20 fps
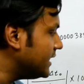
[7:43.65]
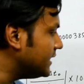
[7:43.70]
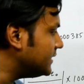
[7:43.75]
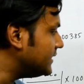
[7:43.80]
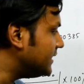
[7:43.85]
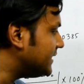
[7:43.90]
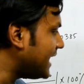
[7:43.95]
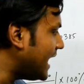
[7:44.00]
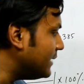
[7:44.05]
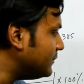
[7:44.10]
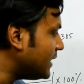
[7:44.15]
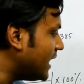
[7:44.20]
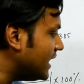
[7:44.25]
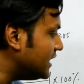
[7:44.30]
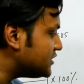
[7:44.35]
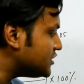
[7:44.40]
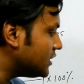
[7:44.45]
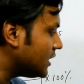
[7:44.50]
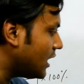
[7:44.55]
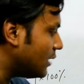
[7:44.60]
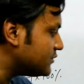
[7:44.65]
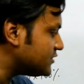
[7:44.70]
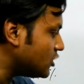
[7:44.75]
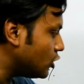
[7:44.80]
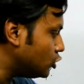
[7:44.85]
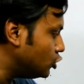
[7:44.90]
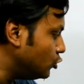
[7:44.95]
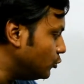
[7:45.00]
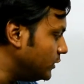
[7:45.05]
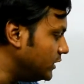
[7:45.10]
the time dilation comes
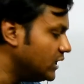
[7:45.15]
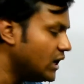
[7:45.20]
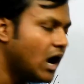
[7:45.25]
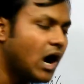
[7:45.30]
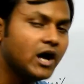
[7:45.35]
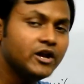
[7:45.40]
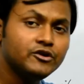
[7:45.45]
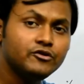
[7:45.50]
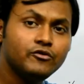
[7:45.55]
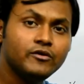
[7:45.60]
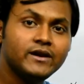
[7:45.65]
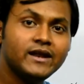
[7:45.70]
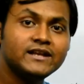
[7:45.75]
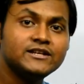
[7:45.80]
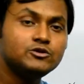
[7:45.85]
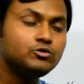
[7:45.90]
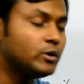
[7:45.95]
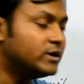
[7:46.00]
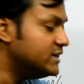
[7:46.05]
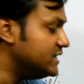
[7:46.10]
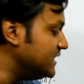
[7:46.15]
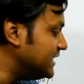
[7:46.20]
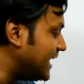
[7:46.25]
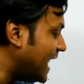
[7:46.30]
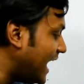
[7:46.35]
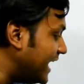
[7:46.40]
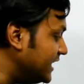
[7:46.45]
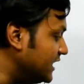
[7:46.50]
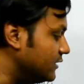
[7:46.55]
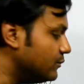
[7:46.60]
out to be
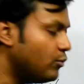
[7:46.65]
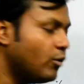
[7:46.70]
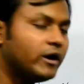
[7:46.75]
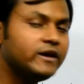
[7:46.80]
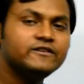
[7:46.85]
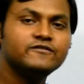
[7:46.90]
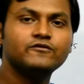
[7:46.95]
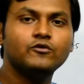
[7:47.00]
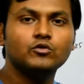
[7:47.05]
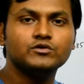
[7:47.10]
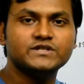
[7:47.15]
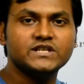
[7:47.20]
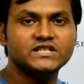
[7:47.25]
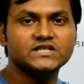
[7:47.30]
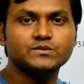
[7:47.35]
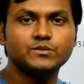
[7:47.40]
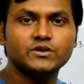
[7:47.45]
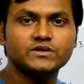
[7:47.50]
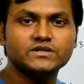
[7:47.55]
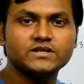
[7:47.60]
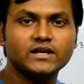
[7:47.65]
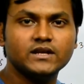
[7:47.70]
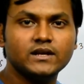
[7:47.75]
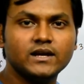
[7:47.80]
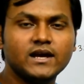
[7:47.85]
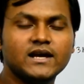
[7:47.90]
129.46%.